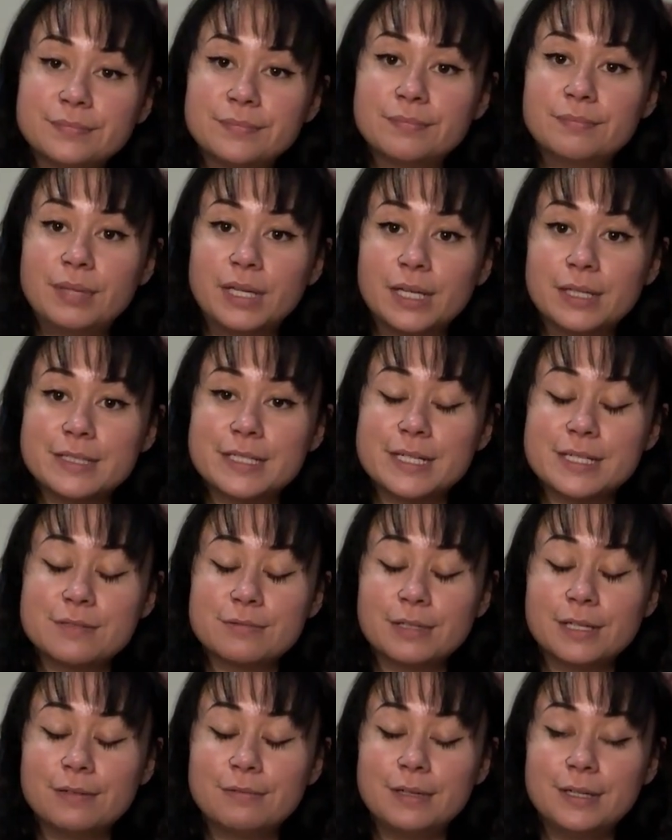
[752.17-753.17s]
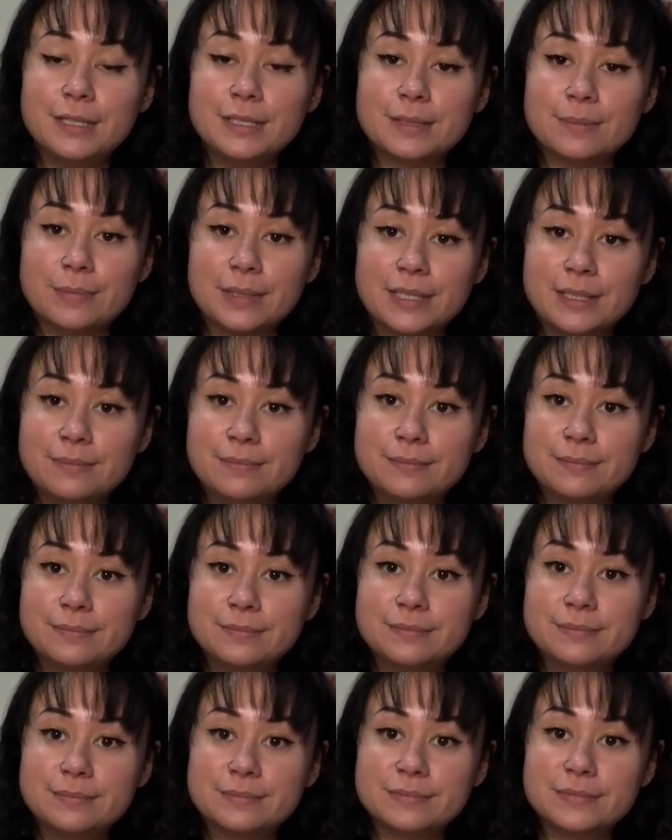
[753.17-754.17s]
because that's what I want it to be.
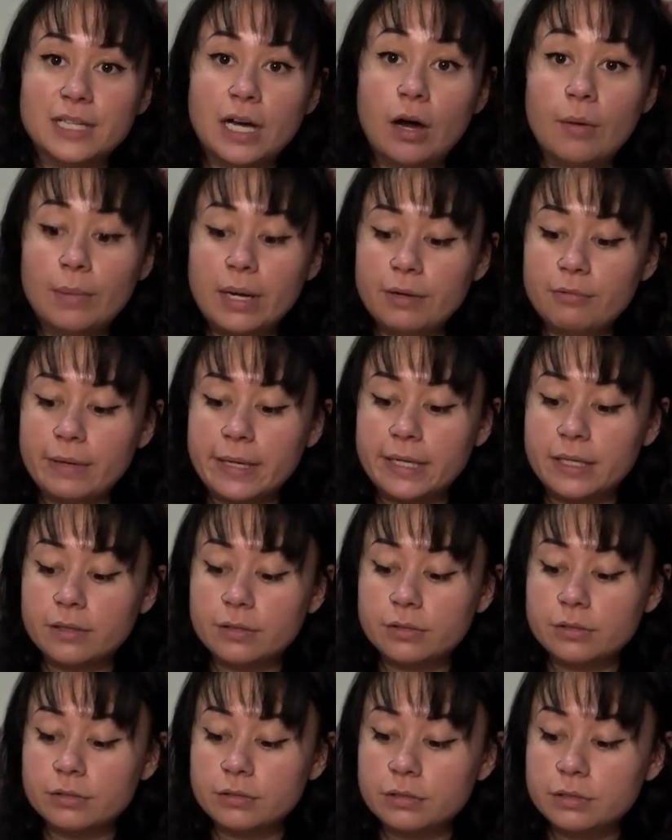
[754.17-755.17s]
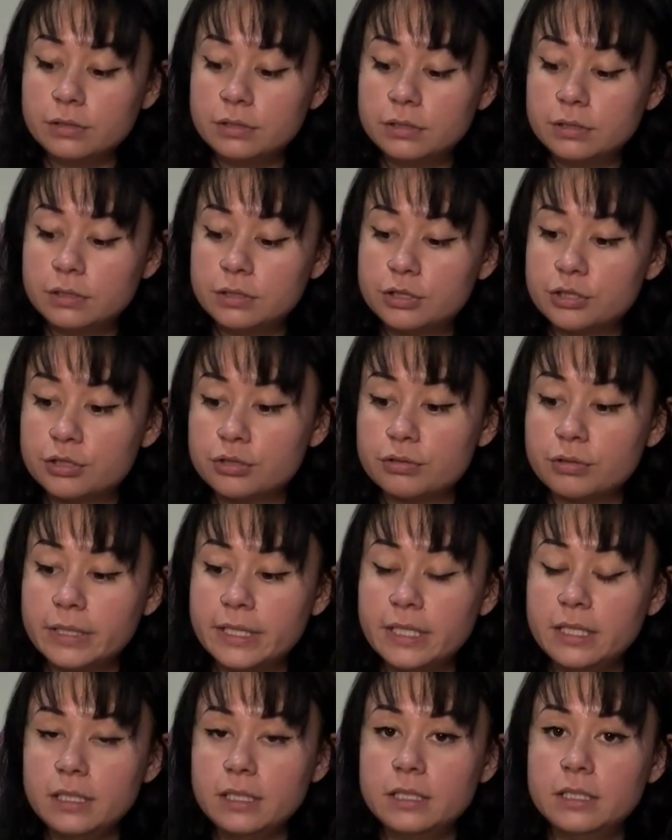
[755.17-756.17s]
All my regular
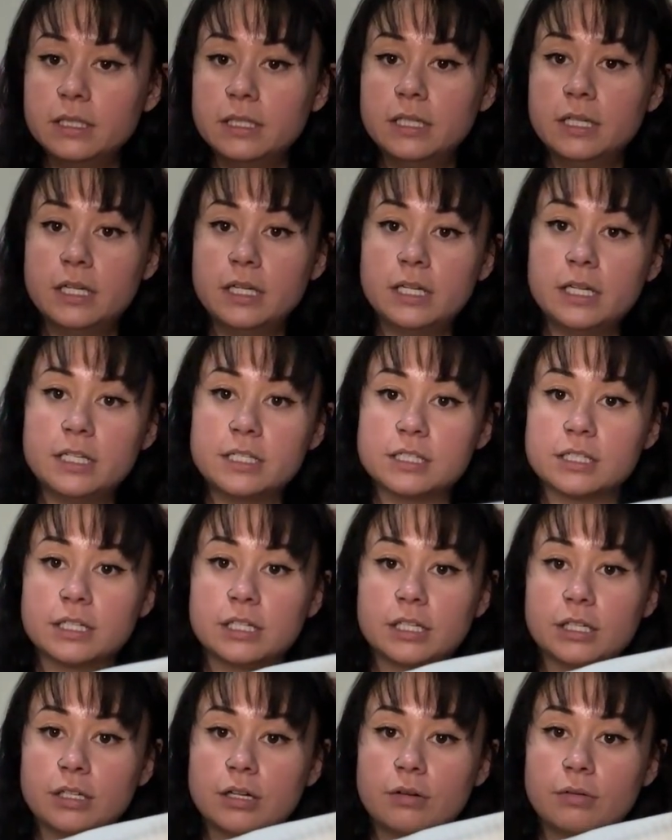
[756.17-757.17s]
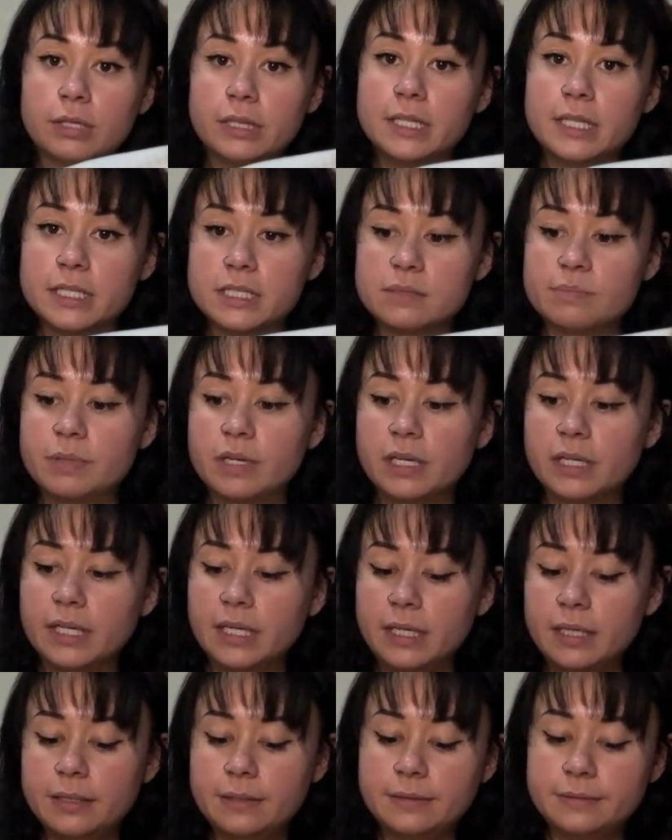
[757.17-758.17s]
string is gonna go in this
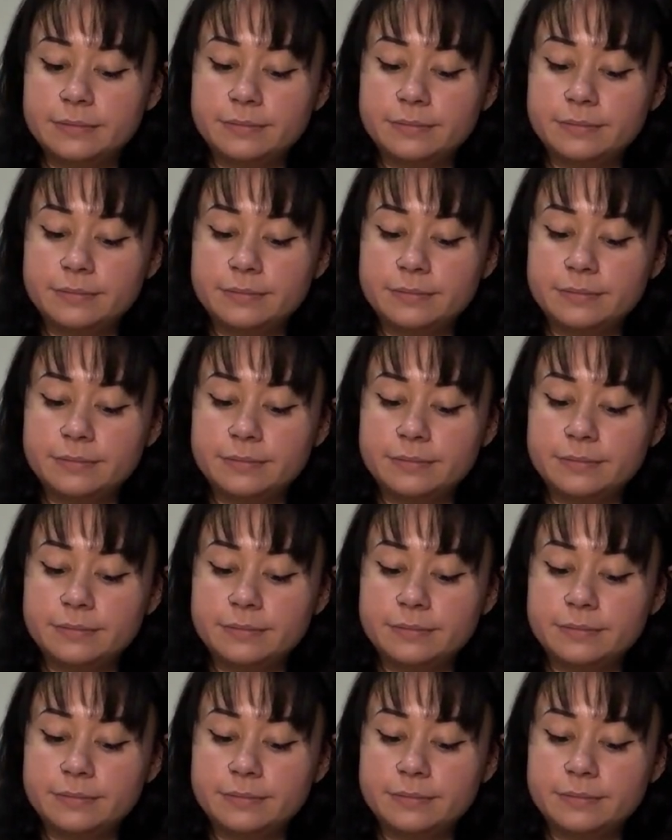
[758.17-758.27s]
bucket.